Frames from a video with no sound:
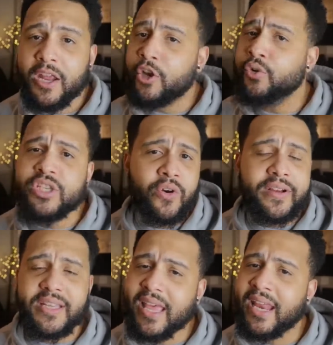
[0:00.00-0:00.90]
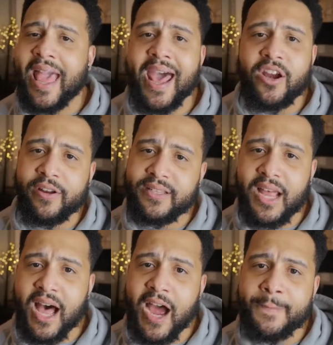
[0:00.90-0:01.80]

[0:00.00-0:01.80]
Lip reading: New stores are getting added all the time.